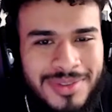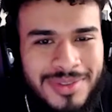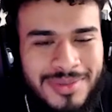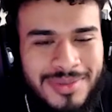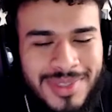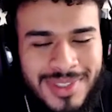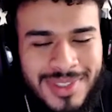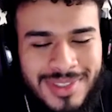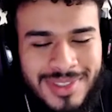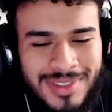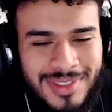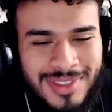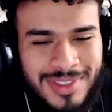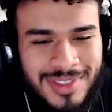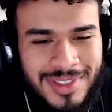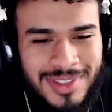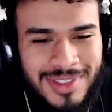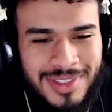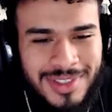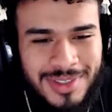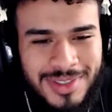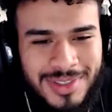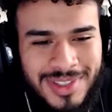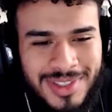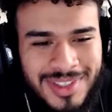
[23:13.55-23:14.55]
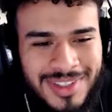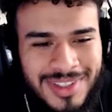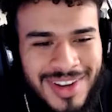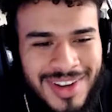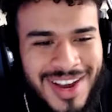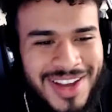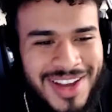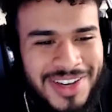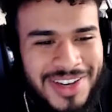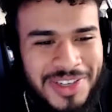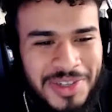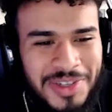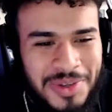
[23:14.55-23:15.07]
I mean, a
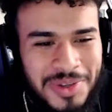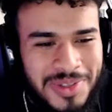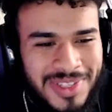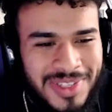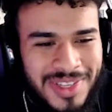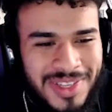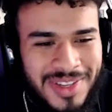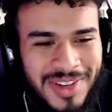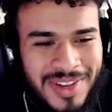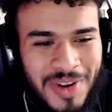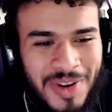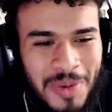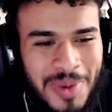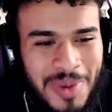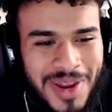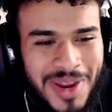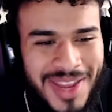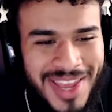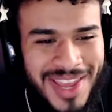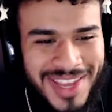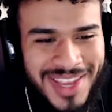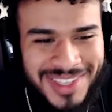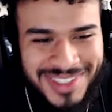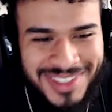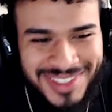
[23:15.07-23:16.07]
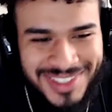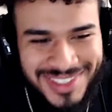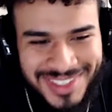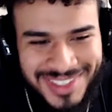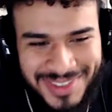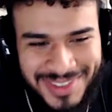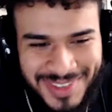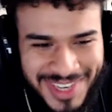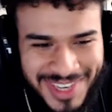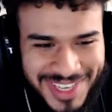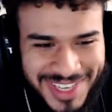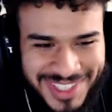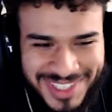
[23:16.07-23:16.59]
lot of shows that nobody ages.
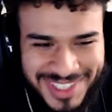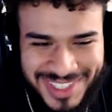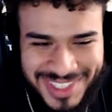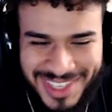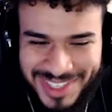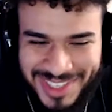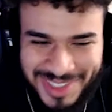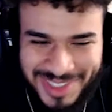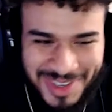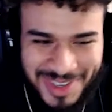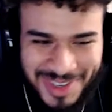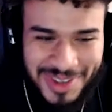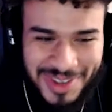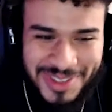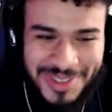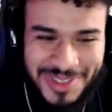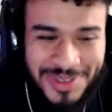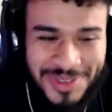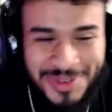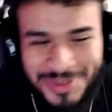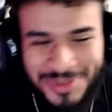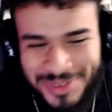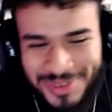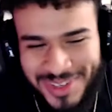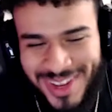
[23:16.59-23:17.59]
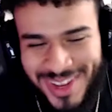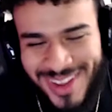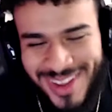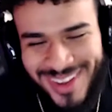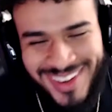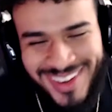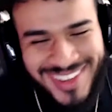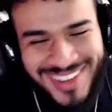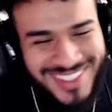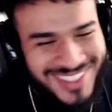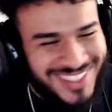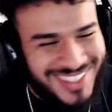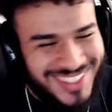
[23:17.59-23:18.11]
I mean, that's cartoon for
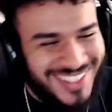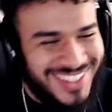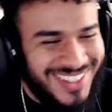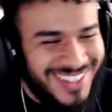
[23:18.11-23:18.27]
you. So.